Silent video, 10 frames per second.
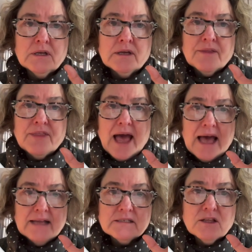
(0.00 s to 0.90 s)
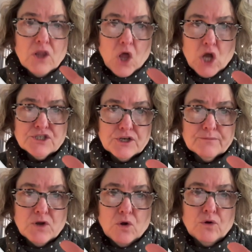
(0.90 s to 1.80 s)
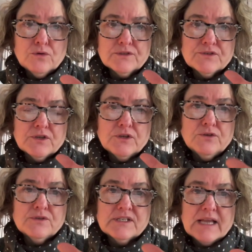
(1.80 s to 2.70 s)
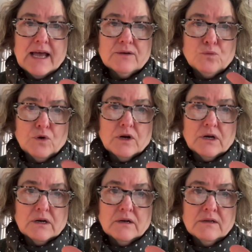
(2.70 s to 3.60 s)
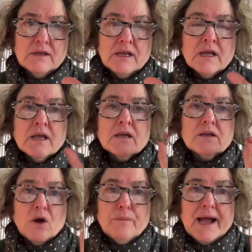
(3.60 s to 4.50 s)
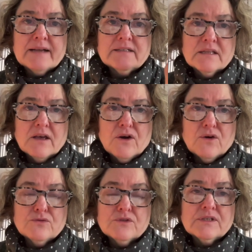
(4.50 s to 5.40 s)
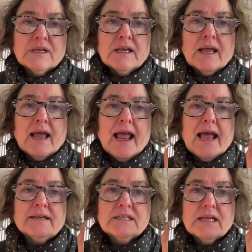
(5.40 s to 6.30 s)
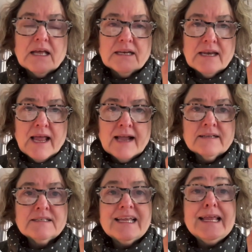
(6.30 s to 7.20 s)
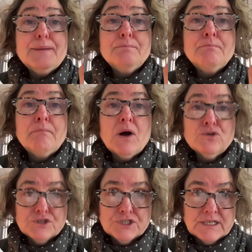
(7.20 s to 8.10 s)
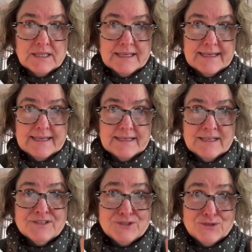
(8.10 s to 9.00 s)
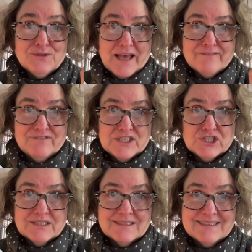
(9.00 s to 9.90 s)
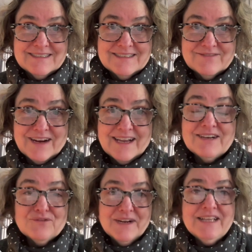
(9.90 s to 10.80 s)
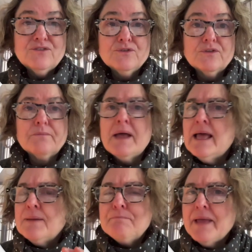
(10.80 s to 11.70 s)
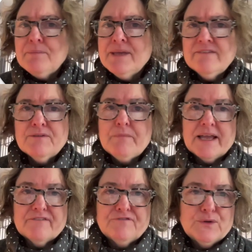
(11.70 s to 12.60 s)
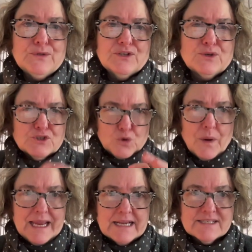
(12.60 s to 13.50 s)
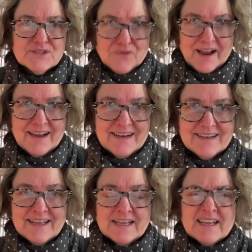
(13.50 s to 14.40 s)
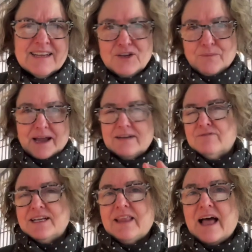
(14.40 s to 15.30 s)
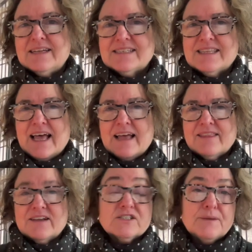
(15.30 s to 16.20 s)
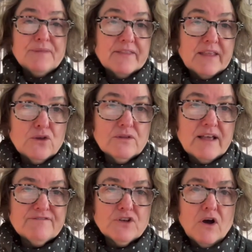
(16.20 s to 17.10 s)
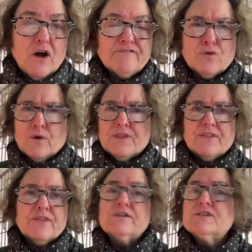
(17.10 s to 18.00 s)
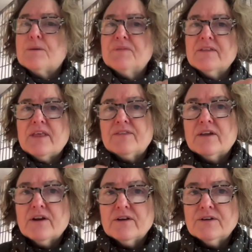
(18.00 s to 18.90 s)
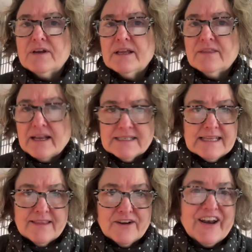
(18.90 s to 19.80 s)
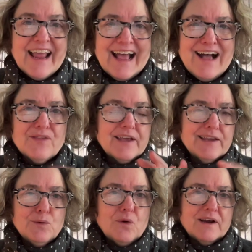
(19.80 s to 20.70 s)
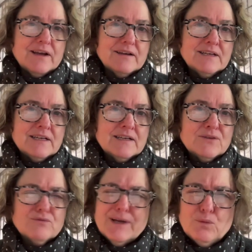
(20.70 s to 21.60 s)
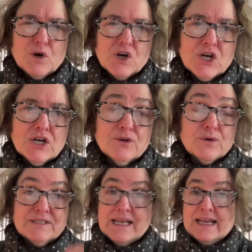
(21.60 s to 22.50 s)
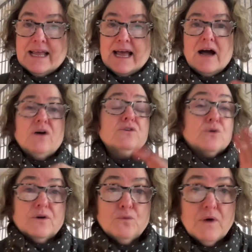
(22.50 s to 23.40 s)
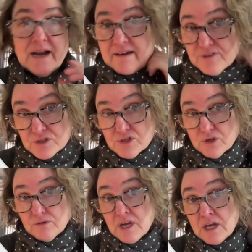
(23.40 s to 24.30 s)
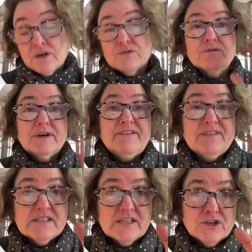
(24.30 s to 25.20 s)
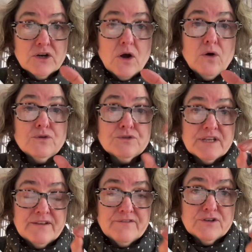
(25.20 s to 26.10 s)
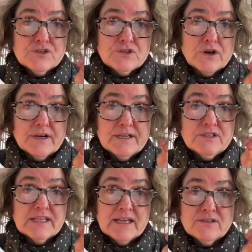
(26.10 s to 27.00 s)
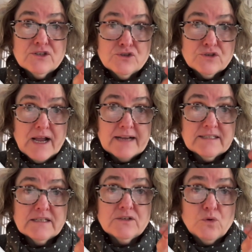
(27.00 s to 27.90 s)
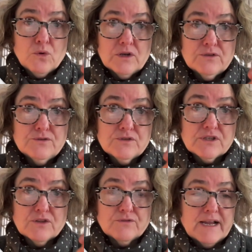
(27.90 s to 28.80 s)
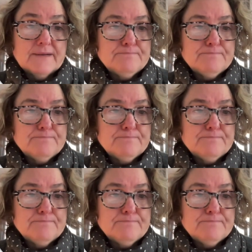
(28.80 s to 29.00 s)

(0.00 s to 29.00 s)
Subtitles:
that long-term goals you set were. Go back to those and connect emotionally to that vision, right? Read through them. Maybe even make a few little tweaks, right? You might realize that there's something that you left off, or that there's something that's in there now that you want to reword or take out or whatever. So revisit your goals if you're starting to get distracted or lose the thread.